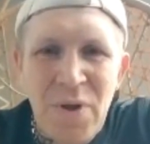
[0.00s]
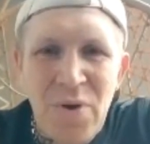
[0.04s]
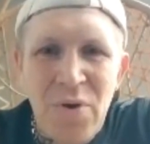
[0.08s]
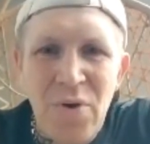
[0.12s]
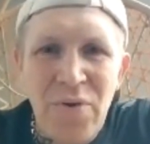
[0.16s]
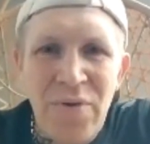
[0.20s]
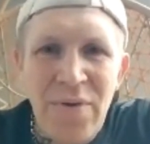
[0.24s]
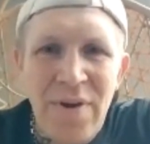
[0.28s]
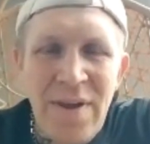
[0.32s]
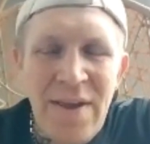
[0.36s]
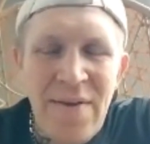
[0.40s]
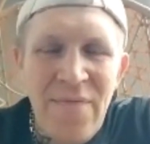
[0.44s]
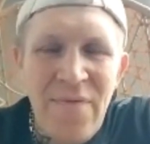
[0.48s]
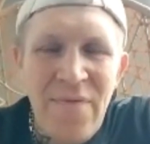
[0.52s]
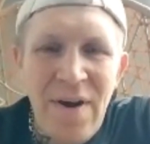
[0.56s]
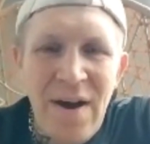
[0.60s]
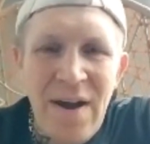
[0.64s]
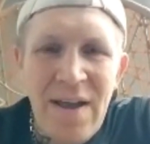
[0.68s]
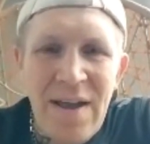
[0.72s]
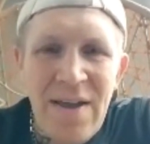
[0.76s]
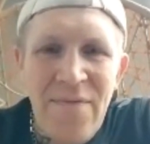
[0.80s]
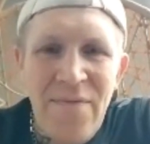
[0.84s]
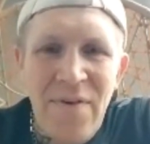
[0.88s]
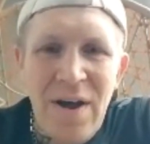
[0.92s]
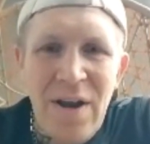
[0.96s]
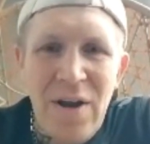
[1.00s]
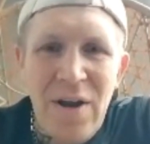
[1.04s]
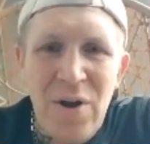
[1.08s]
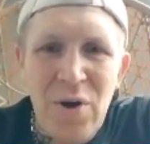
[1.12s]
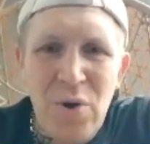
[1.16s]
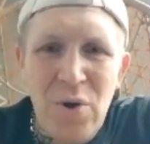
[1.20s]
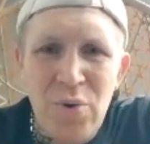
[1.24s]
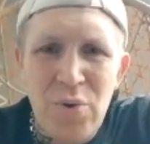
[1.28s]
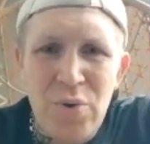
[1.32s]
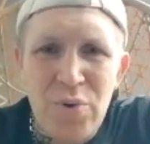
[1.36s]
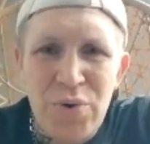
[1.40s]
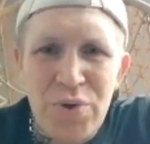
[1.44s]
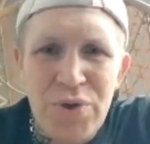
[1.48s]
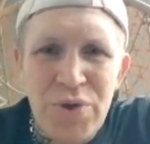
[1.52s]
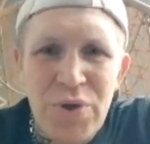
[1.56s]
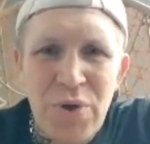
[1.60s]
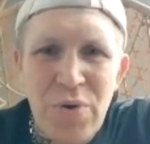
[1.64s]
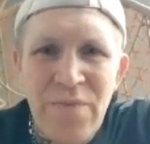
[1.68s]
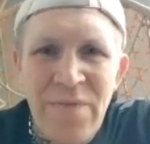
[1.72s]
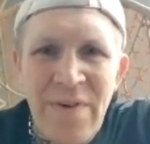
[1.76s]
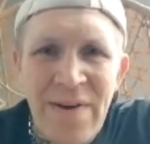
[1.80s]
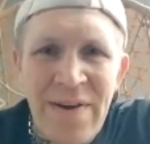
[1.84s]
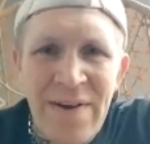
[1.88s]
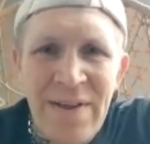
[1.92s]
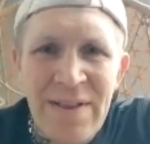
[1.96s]
Or if I if I lose
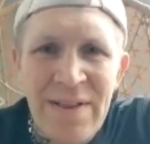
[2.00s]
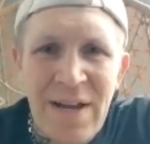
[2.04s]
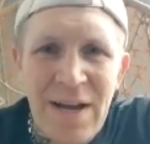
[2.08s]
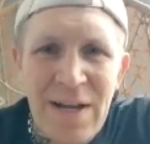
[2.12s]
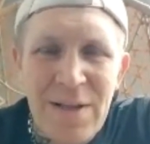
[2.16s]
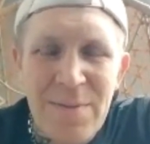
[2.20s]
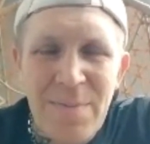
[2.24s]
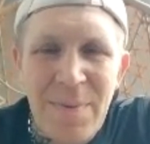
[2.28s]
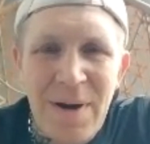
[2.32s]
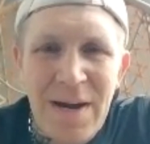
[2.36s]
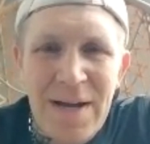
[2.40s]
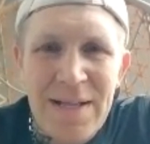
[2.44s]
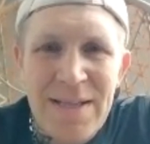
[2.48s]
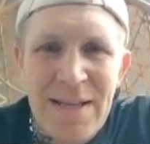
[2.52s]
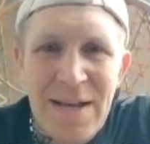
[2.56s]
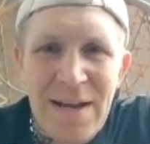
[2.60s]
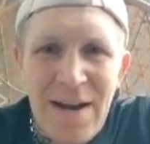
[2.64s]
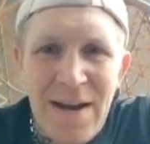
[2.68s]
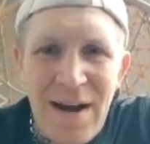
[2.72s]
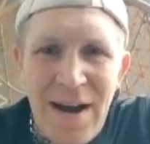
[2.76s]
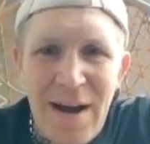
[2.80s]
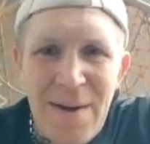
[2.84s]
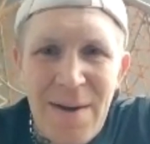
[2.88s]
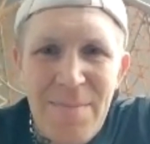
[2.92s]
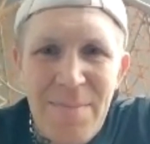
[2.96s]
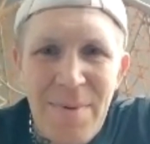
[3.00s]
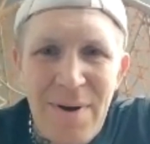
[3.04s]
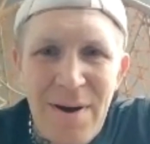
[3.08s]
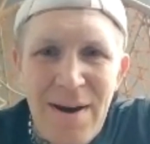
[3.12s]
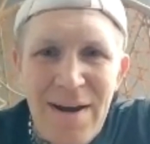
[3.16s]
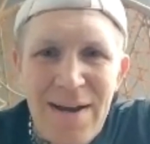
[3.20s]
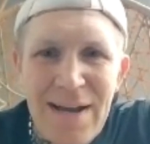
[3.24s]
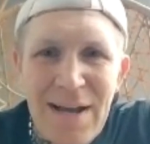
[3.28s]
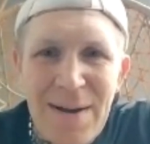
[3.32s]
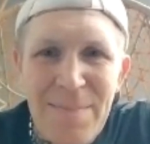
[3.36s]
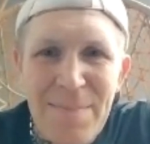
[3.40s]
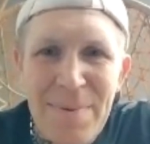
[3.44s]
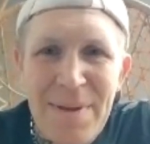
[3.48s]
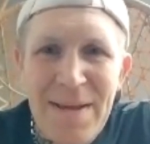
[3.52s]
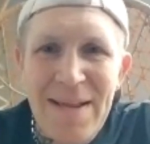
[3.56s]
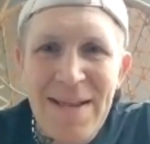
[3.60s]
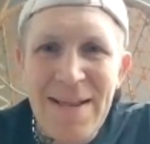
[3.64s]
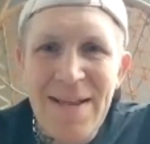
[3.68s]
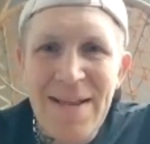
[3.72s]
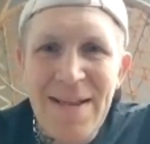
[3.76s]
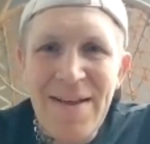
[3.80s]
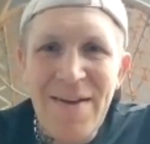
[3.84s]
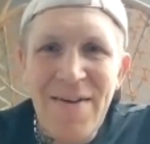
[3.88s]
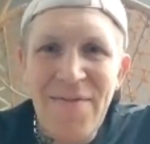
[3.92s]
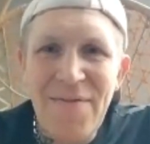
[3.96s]
very tight might, I, I can
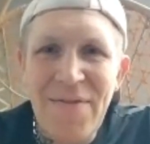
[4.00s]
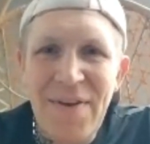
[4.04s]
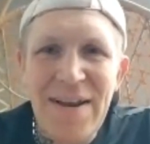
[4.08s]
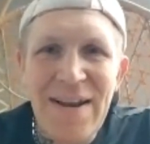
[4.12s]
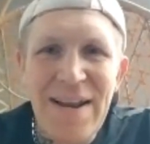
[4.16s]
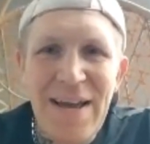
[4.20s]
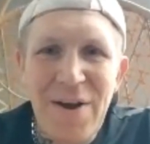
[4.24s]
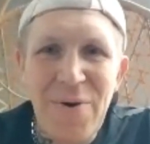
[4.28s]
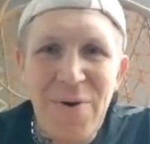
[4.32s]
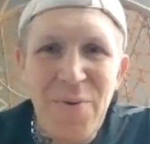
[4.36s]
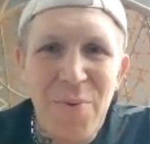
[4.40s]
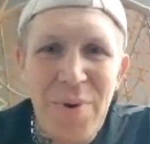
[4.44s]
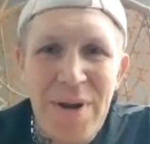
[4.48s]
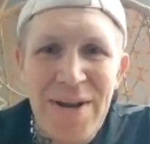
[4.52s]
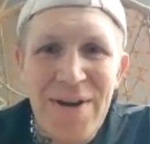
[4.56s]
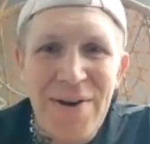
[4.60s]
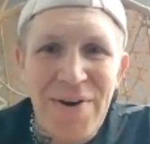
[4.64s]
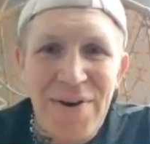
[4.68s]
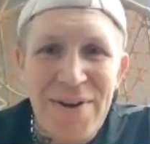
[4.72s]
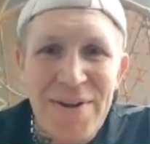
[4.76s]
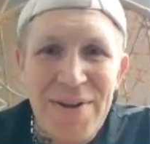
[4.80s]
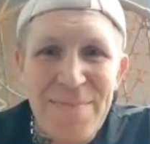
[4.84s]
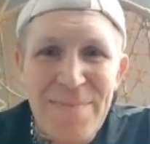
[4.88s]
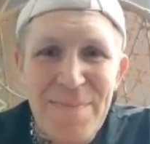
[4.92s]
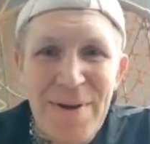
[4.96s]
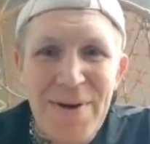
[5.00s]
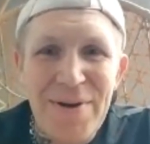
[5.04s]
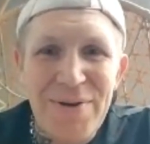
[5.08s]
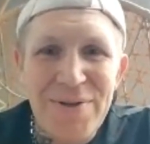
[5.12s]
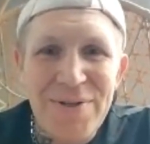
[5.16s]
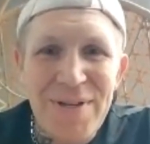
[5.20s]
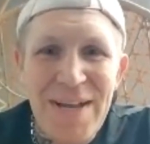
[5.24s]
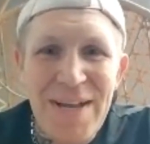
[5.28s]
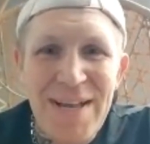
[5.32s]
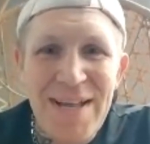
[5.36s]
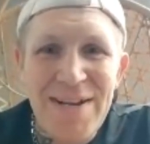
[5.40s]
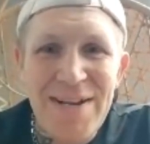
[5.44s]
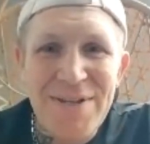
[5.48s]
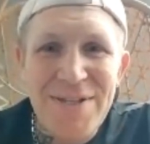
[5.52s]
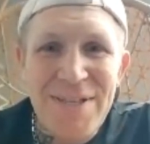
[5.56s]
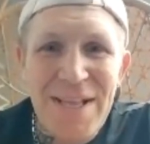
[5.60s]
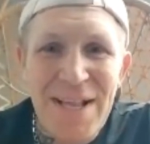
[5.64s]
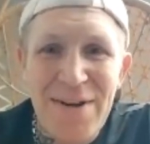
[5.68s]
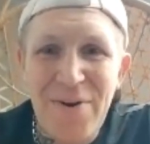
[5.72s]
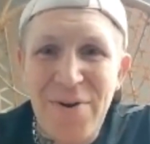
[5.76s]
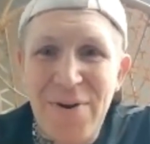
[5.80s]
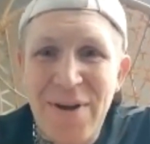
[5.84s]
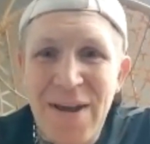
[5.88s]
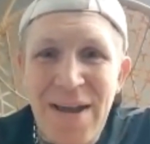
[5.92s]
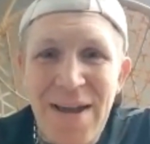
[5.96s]
be feel like a winner because I
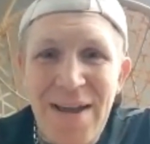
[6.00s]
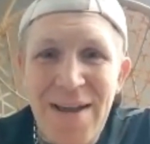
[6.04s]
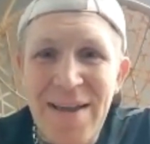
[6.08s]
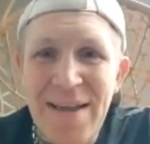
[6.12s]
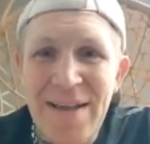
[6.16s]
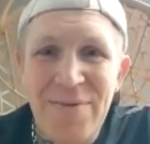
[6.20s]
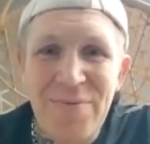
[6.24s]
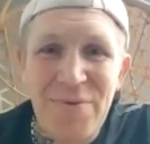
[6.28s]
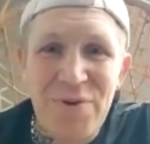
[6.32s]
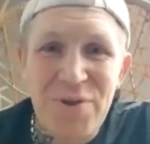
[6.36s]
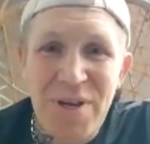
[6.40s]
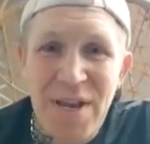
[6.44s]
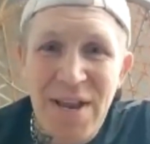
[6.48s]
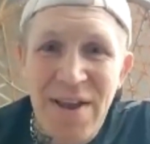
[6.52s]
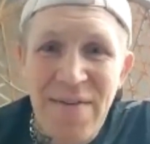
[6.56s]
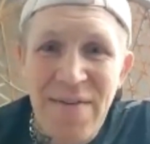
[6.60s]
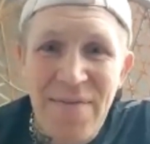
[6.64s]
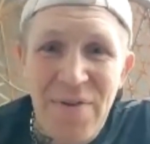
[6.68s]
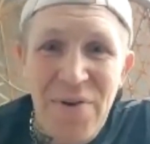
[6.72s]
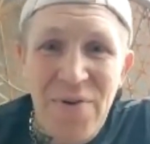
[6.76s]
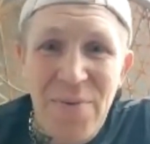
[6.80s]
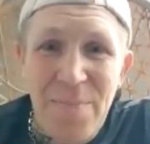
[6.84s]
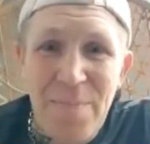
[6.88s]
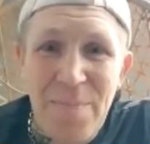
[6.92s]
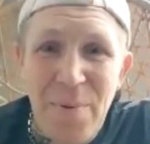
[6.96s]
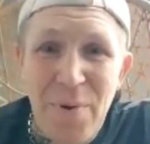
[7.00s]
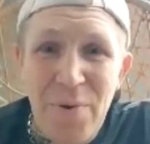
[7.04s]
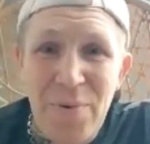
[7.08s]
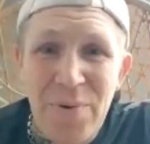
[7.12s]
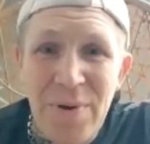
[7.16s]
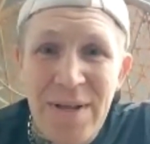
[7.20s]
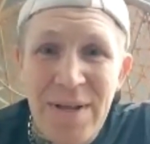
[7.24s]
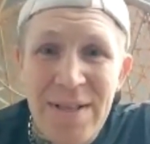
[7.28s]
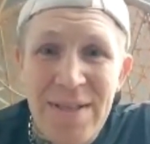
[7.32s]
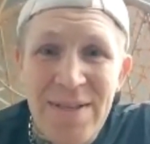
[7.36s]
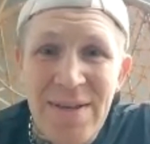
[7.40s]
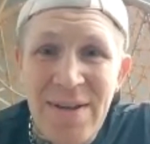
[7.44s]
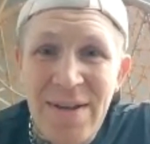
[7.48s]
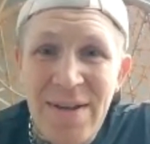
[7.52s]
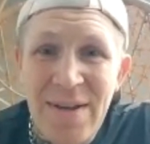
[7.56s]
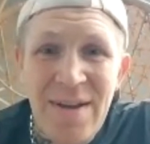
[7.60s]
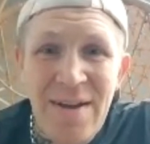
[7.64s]
understand. Okay, it was heavier opponent.